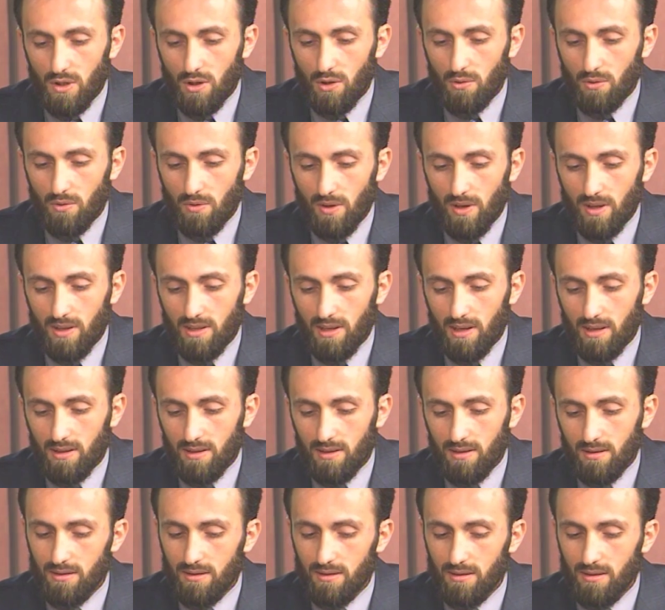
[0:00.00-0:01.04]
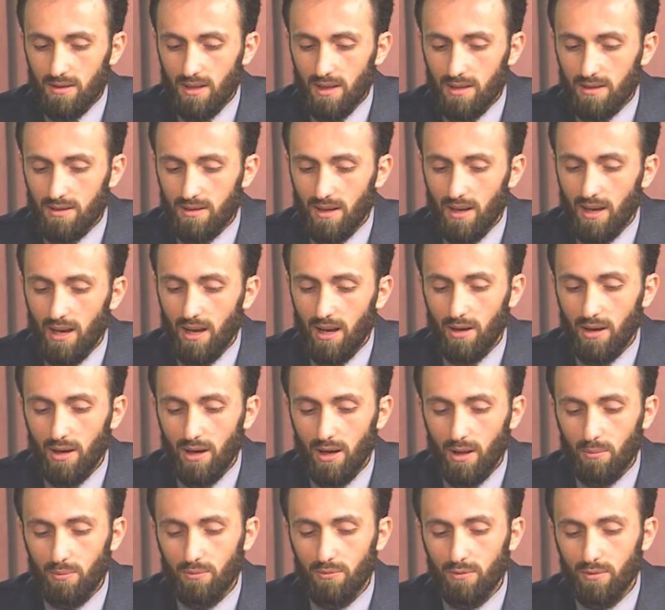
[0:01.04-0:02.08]
Do you think that that's the
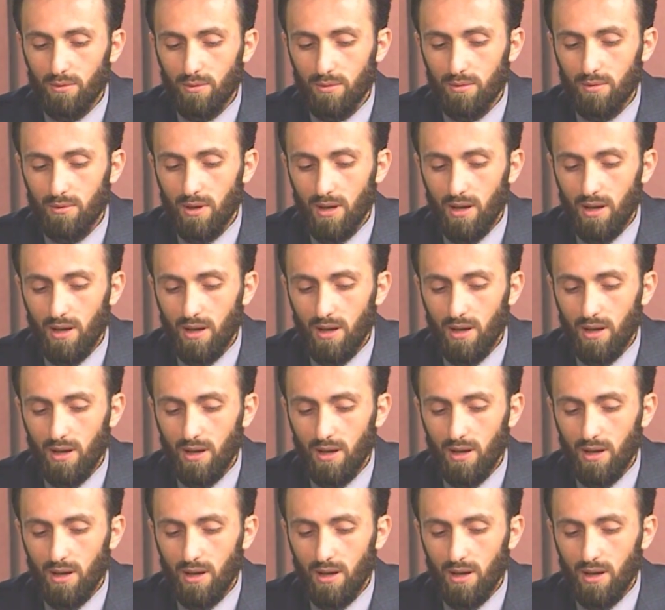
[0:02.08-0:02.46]
helpful